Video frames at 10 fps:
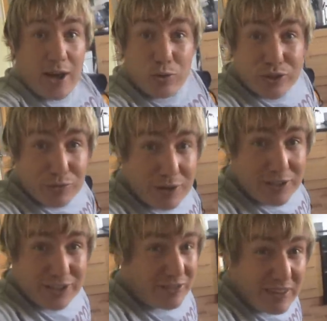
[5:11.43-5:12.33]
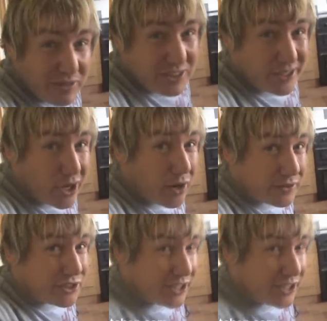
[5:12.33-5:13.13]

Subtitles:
I also realized that I've never actually carved a